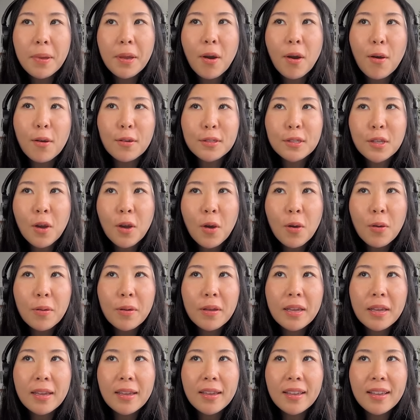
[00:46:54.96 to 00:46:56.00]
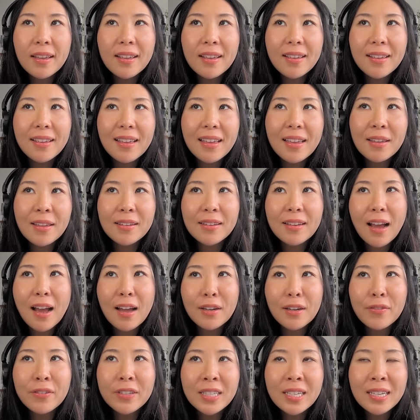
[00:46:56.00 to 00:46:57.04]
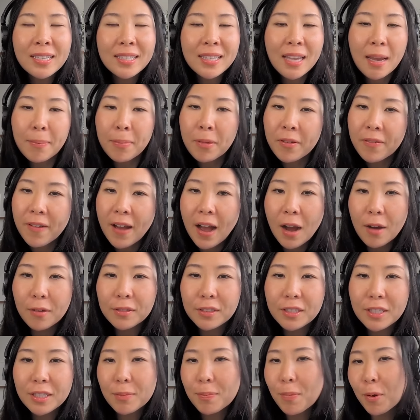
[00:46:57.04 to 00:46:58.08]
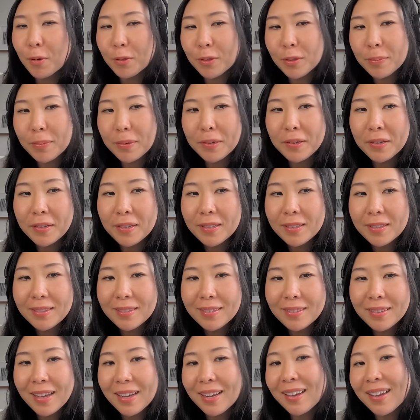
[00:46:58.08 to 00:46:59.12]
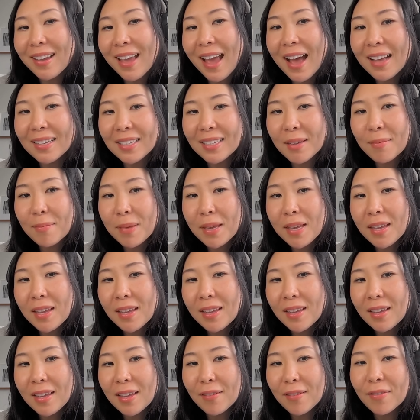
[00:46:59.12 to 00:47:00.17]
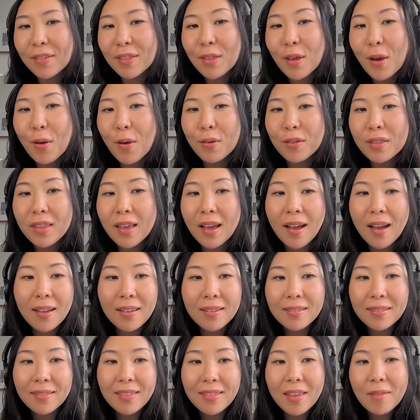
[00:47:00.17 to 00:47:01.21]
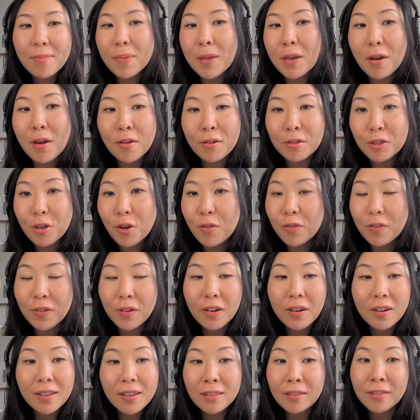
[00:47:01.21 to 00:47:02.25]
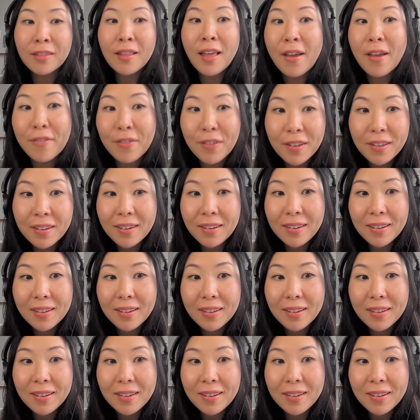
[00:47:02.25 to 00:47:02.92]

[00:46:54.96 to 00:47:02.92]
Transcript: But also, it kind of was an example of how disposable like a cast can be, even though that they've been on a show for 11